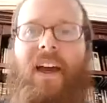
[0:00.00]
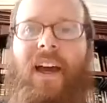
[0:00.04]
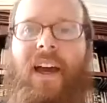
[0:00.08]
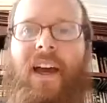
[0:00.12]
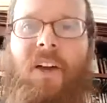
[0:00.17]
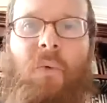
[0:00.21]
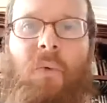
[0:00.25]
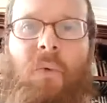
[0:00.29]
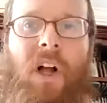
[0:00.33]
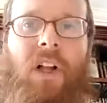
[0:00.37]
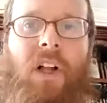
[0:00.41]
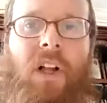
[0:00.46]

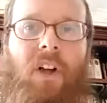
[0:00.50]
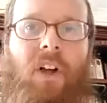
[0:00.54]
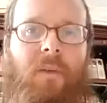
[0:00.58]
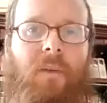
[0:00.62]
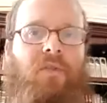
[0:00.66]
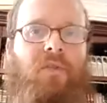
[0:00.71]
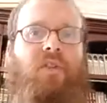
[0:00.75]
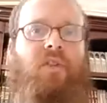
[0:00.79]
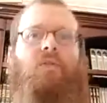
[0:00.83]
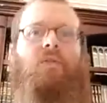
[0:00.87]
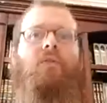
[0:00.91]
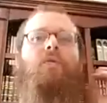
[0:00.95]
and welcome
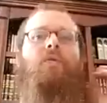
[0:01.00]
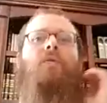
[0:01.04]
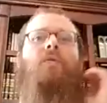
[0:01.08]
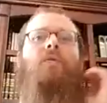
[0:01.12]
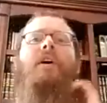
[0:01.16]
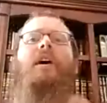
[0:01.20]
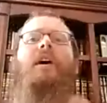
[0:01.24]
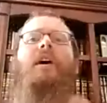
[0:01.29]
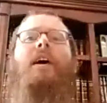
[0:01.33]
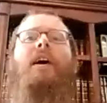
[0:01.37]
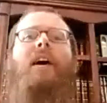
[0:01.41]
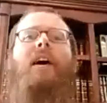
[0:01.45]
to
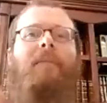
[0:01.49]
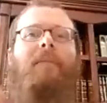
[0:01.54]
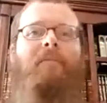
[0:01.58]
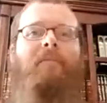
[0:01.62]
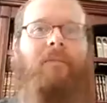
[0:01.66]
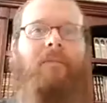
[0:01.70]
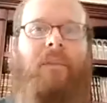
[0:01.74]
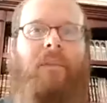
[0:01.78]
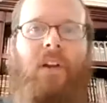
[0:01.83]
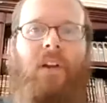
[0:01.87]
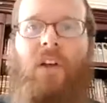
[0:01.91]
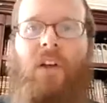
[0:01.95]
um,
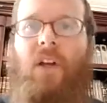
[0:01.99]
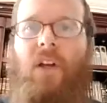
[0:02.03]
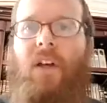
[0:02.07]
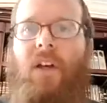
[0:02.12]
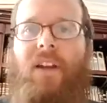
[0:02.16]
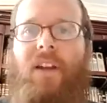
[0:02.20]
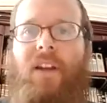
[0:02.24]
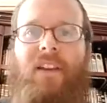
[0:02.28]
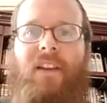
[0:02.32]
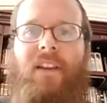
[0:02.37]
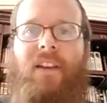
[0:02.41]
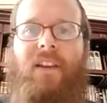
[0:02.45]

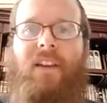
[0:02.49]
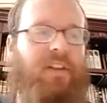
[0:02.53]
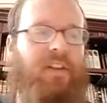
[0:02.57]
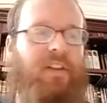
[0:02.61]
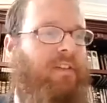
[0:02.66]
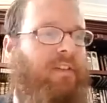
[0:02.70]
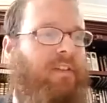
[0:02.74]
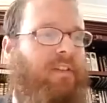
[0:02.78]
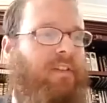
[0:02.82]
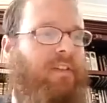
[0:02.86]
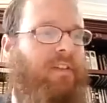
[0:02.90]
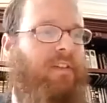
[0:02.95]
this
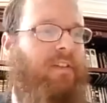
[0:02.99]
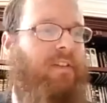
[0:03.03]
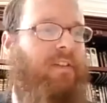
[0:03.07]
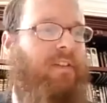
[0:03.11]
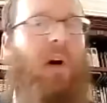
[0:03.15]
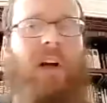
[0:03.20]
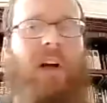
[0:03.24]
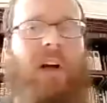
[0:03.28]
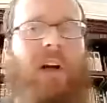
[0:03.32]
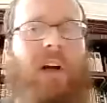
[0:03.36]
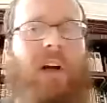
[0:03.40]
four part